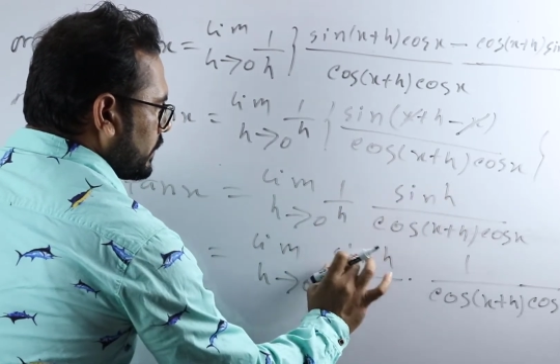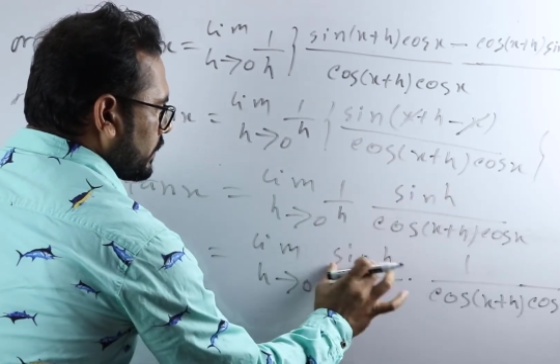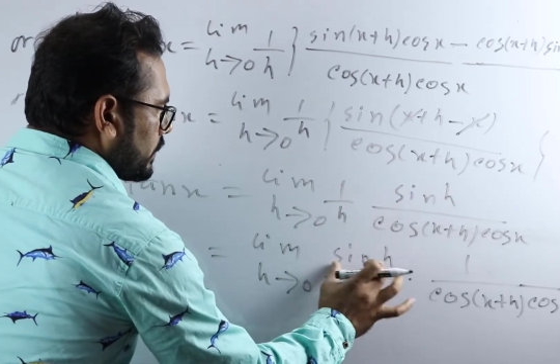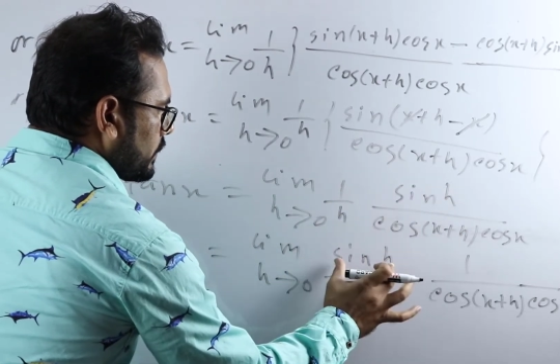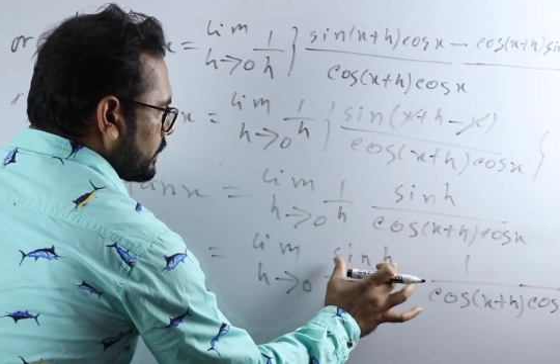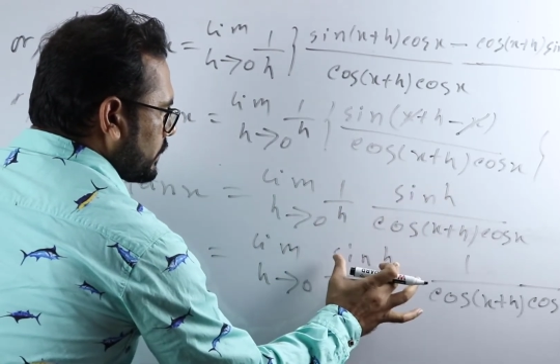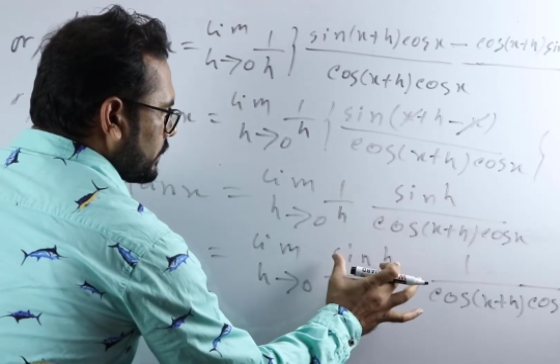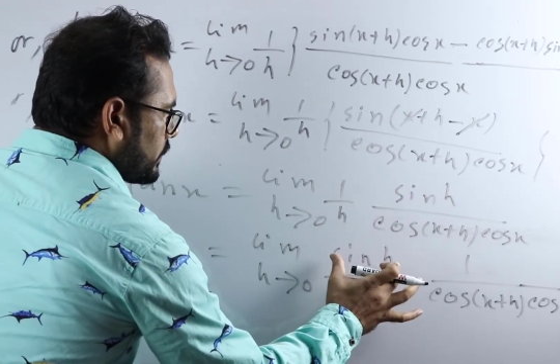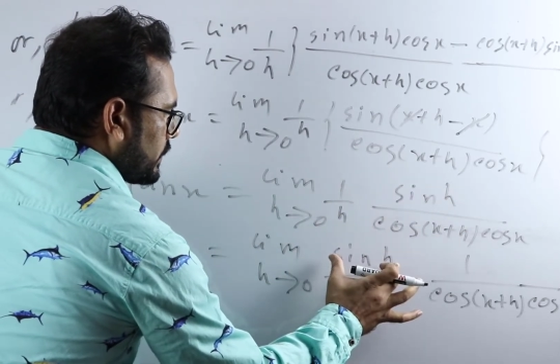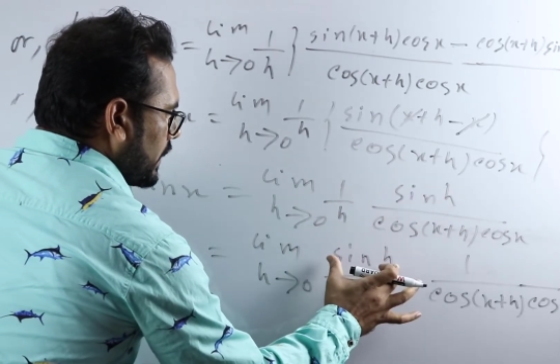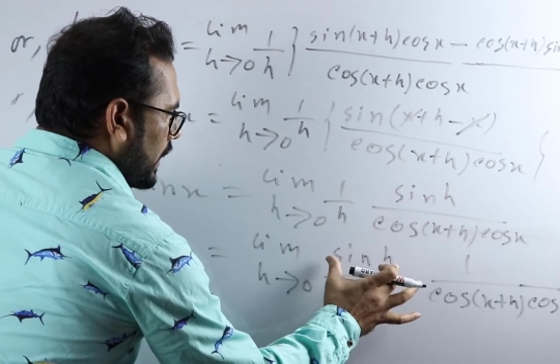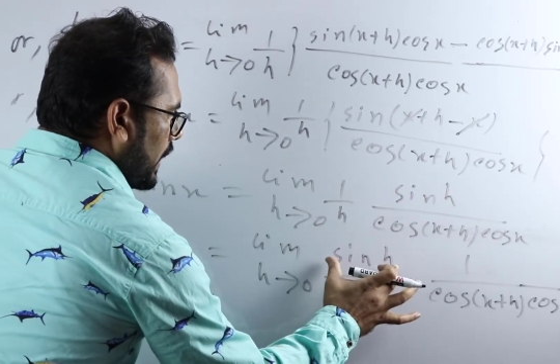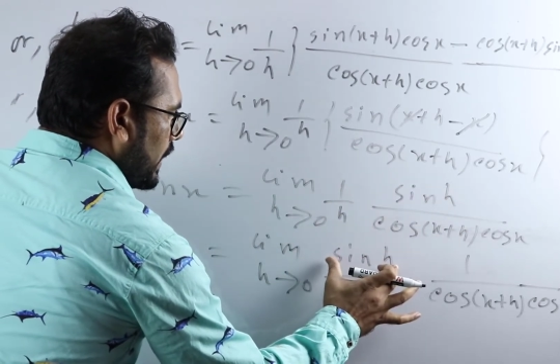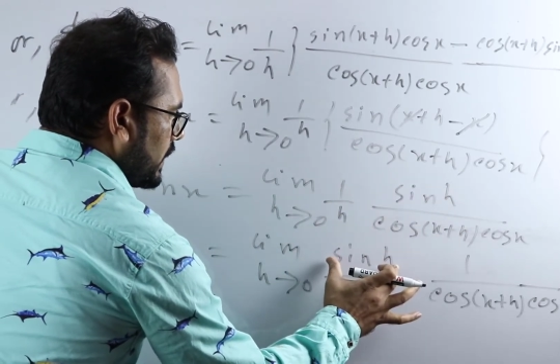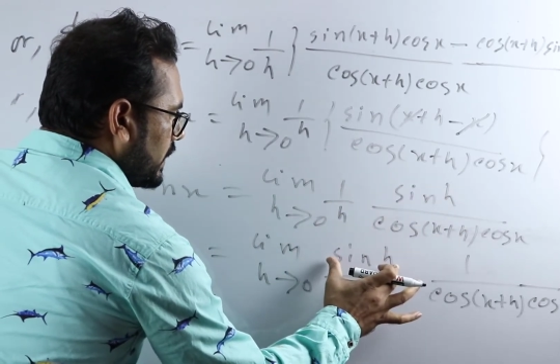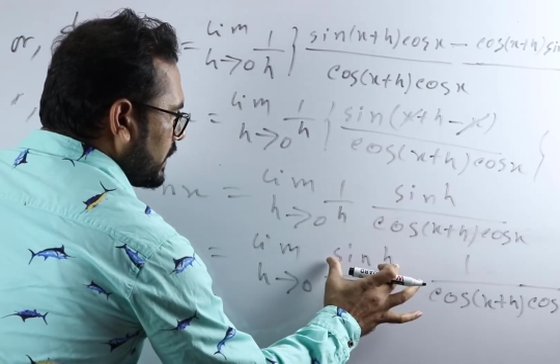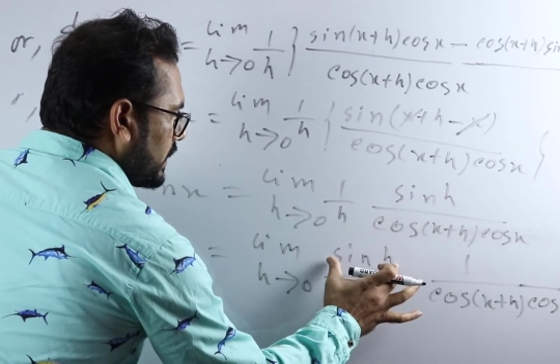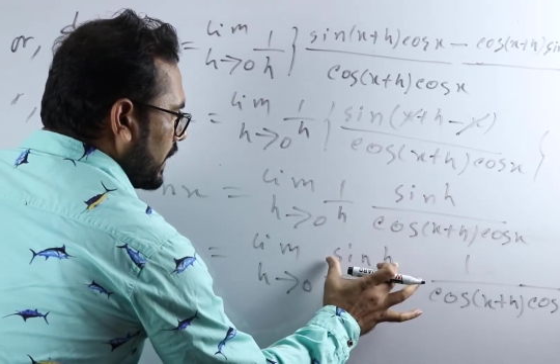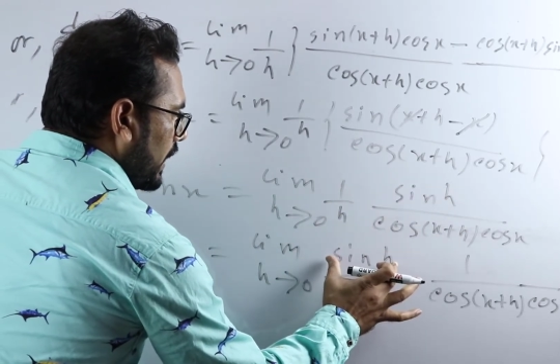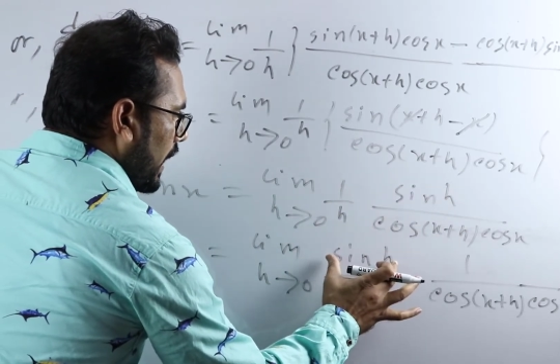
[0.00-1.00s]
equals to
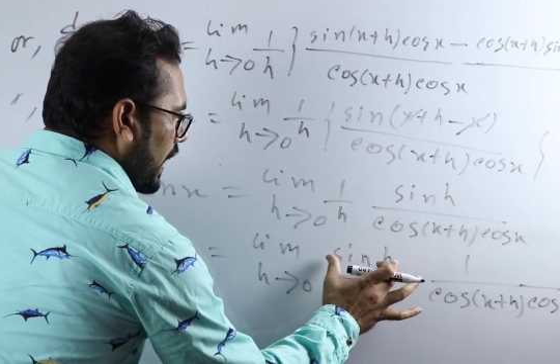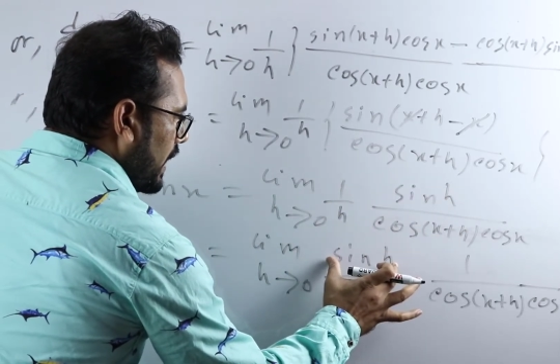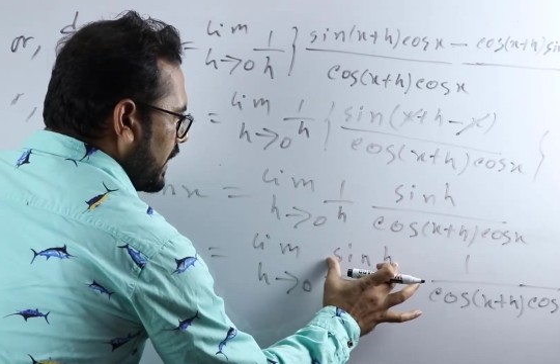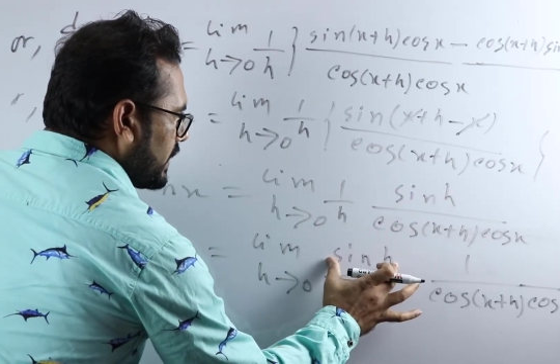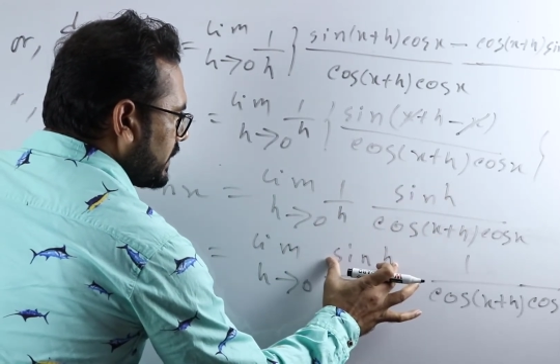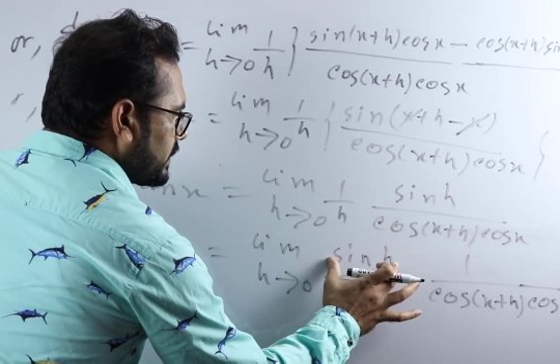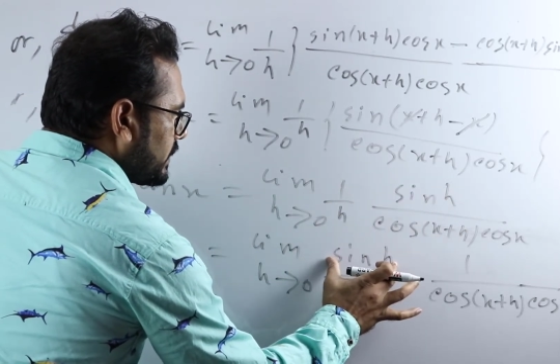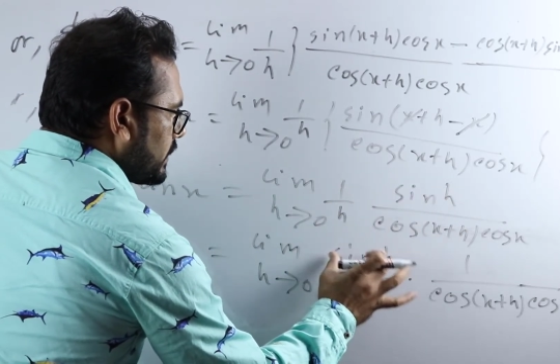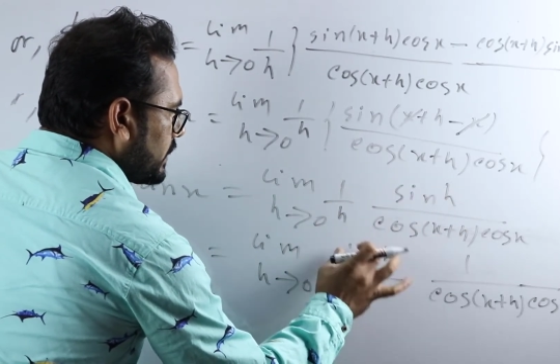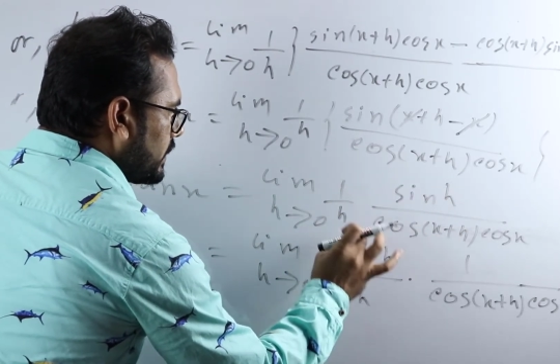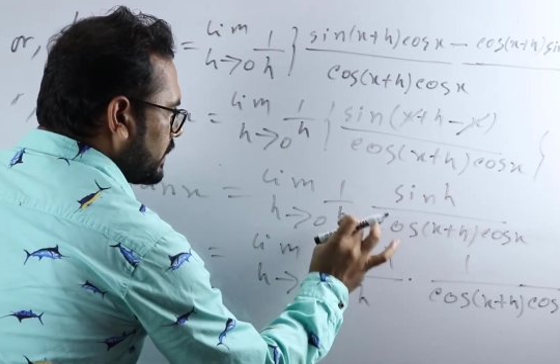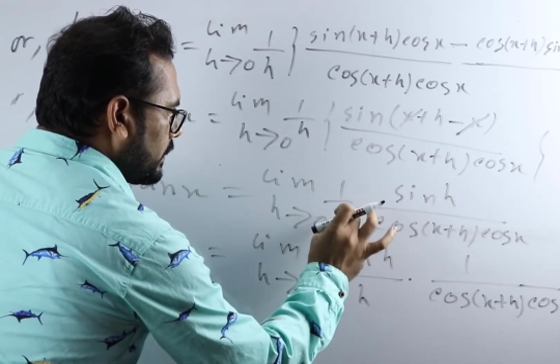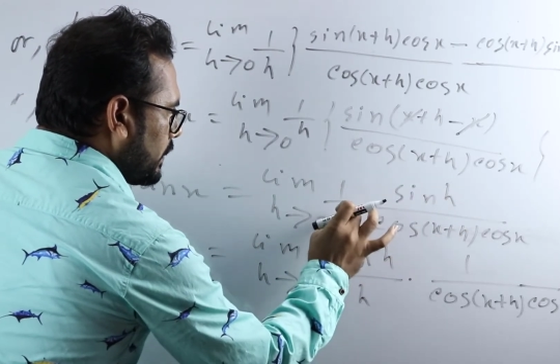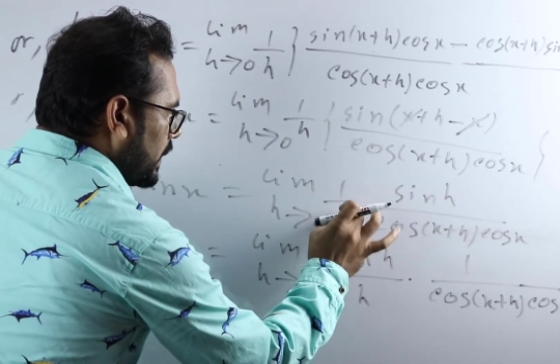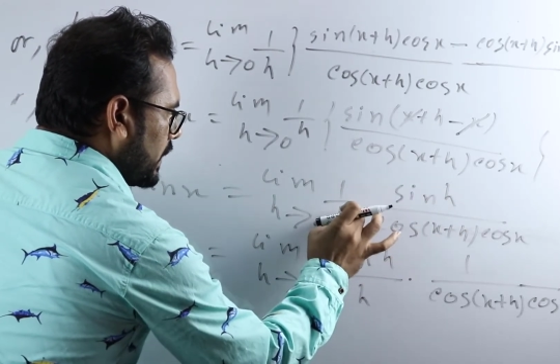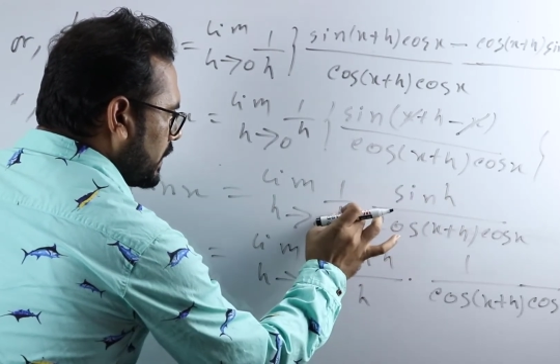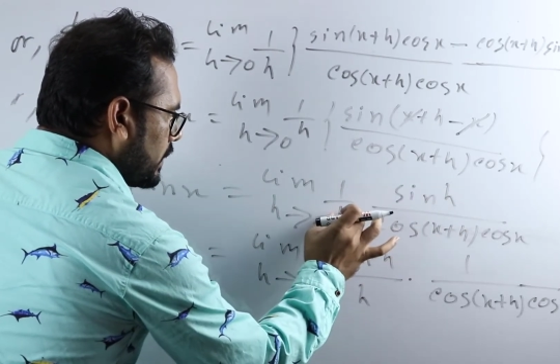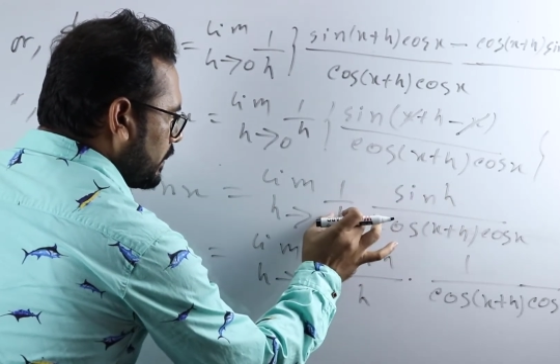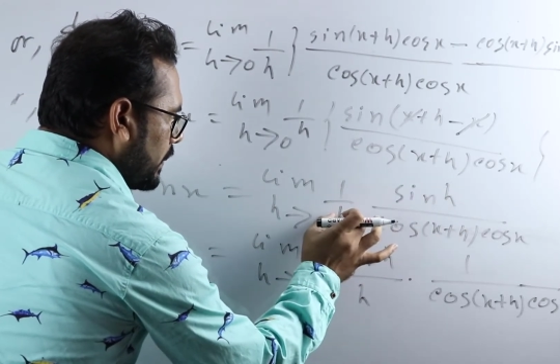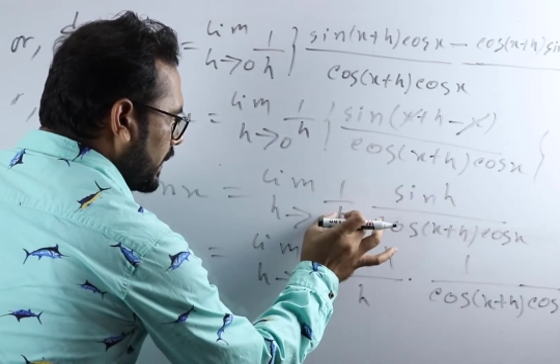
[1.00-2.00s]
sin a is
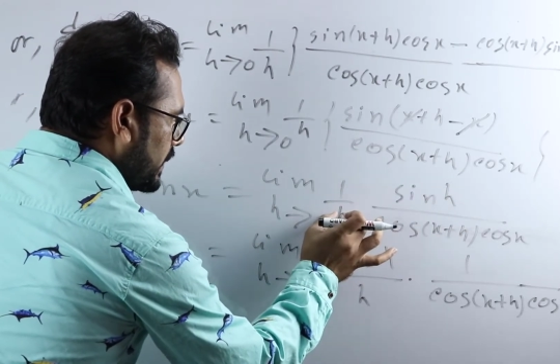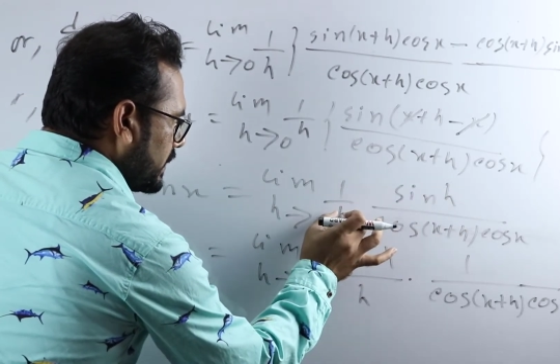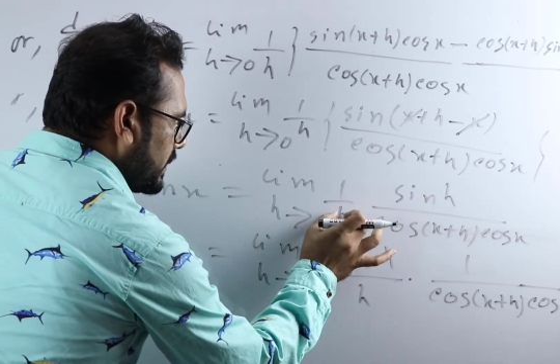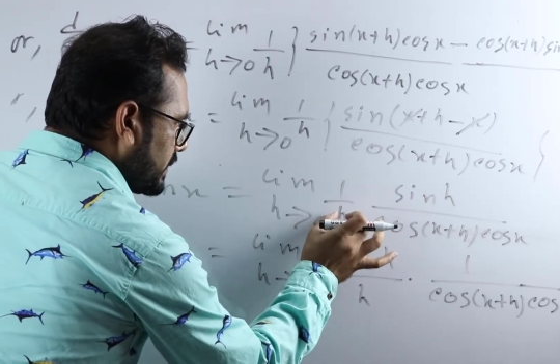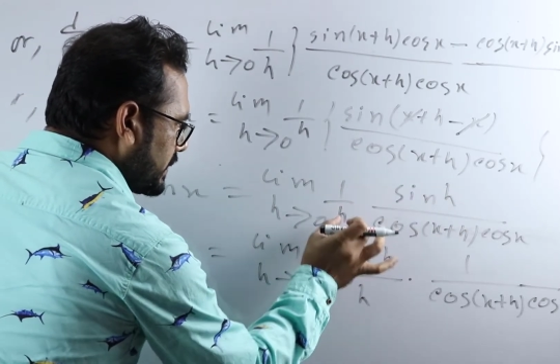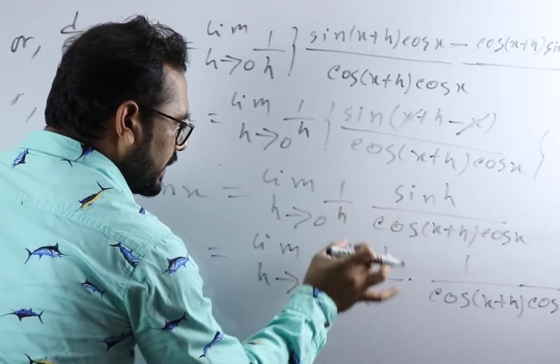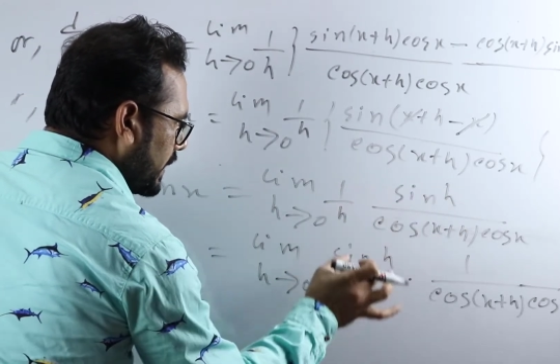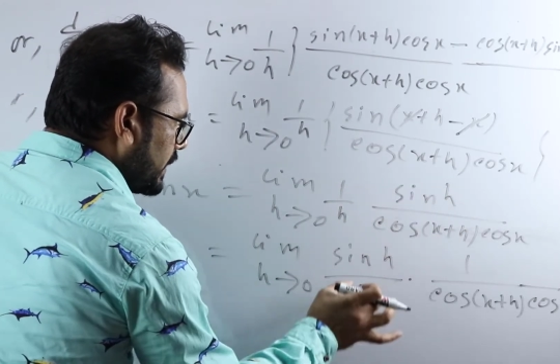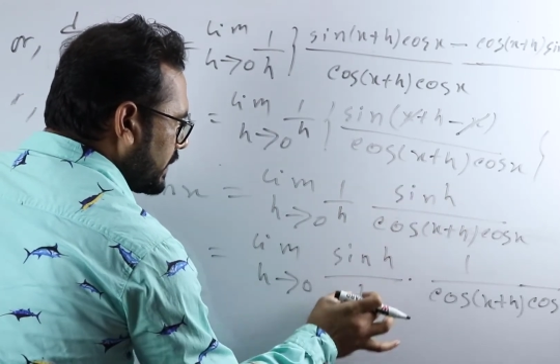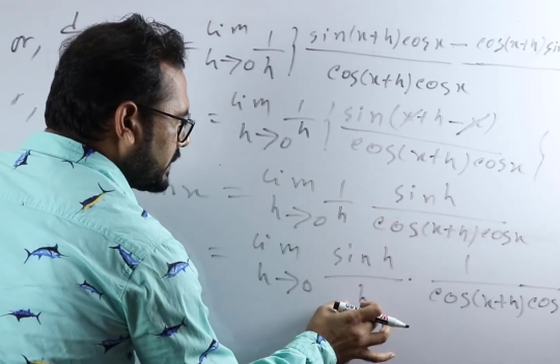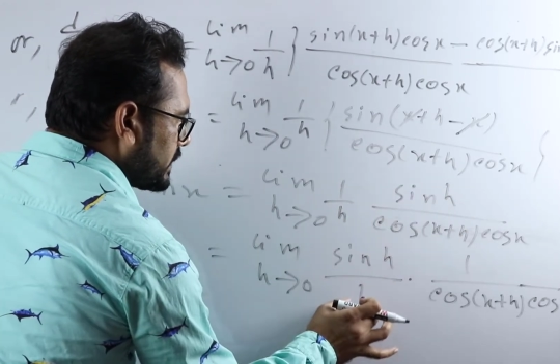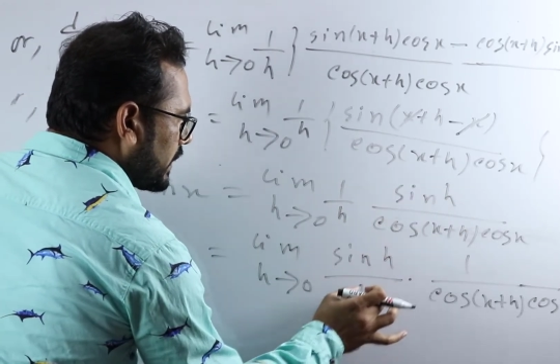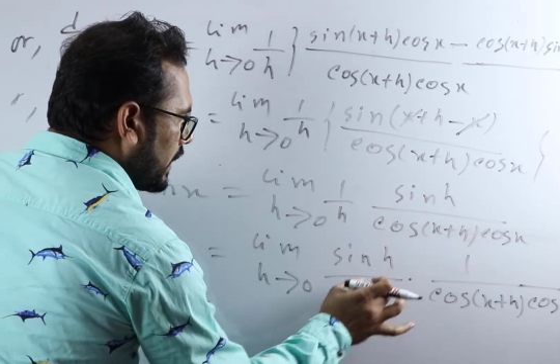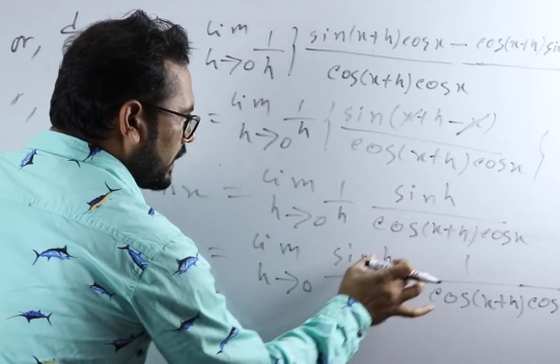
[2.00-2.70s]
divided by this a is,